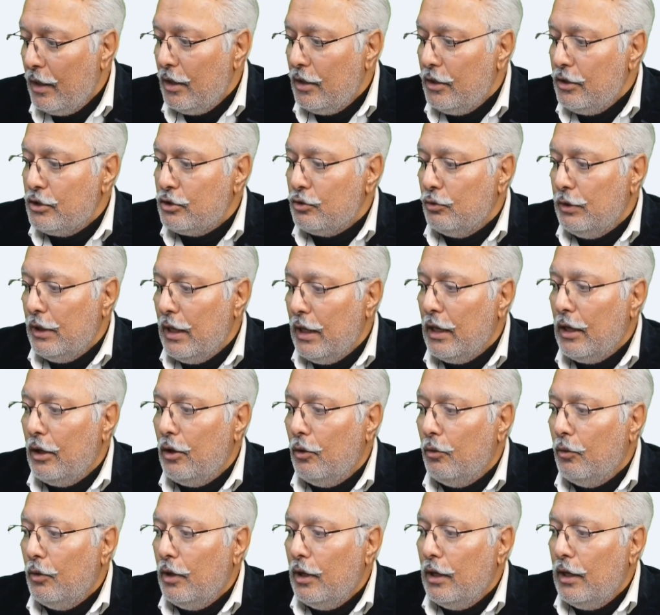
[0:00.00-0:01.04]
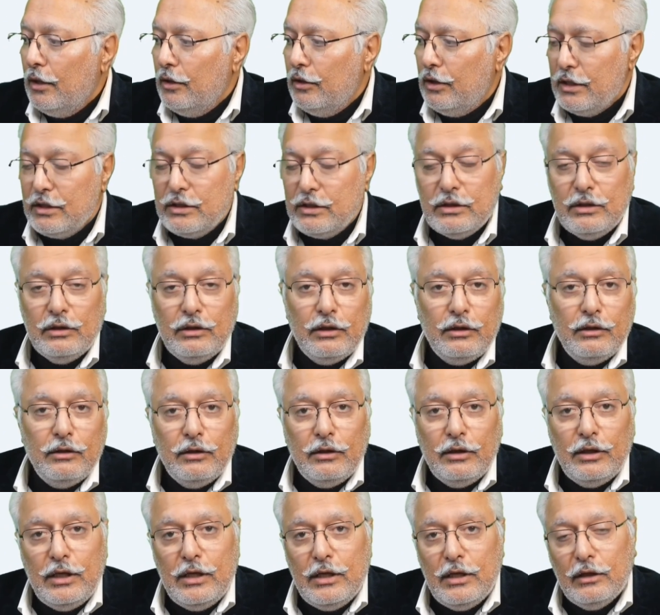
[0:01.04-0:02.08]
So now
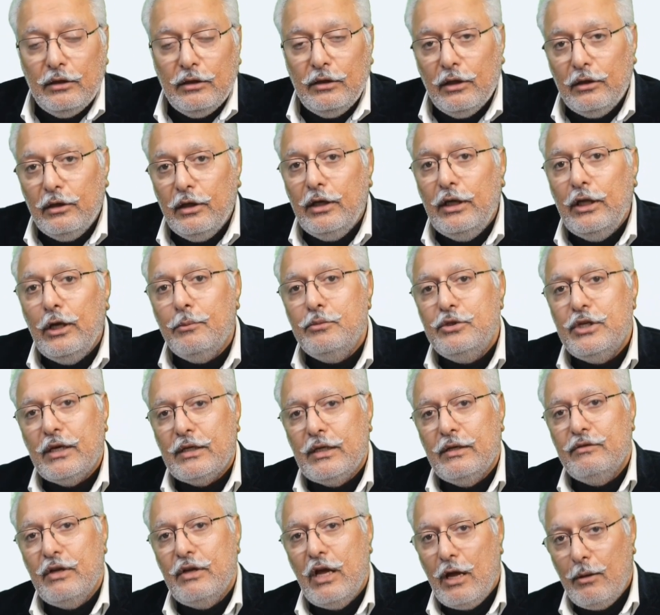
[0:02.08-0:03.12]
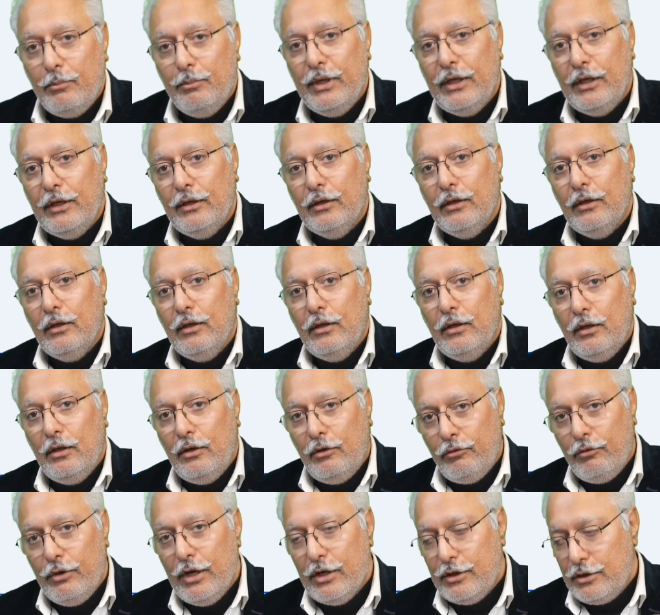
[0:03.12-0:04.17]
the learning objectives have been
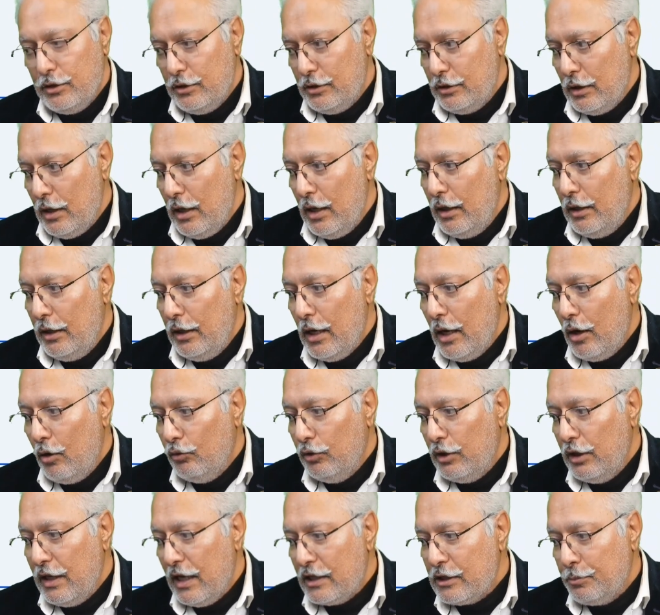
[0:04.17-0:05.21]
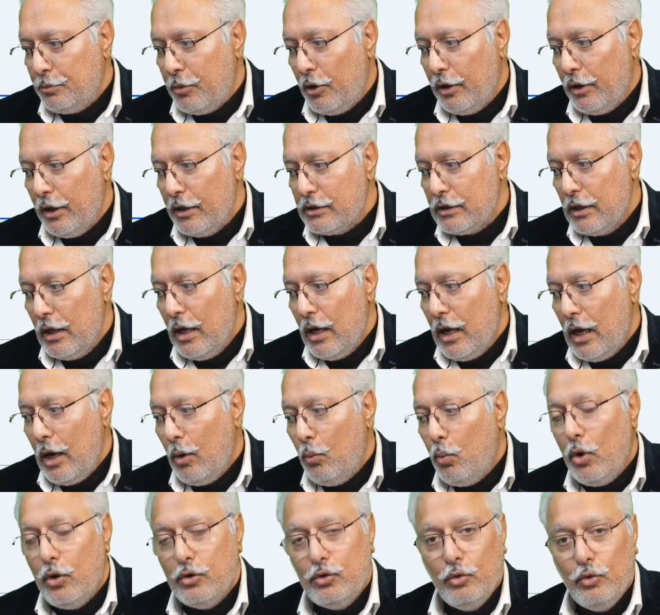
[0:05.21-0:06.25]
created. Now the next part is I
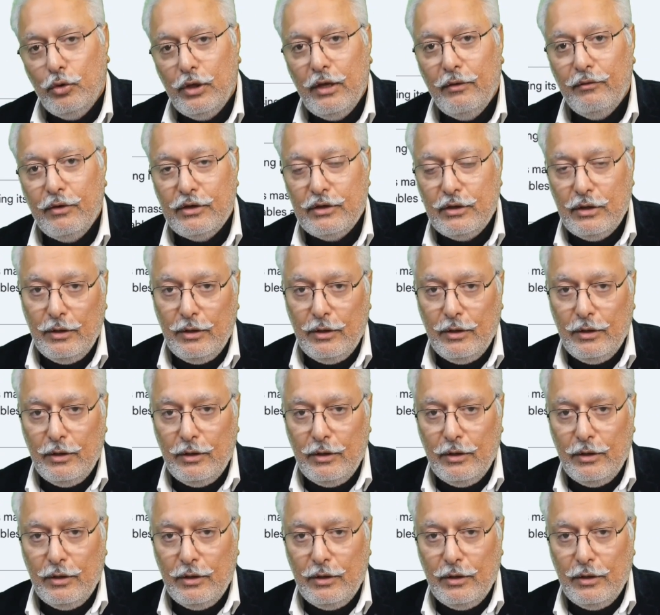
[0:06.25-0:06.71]
want to give it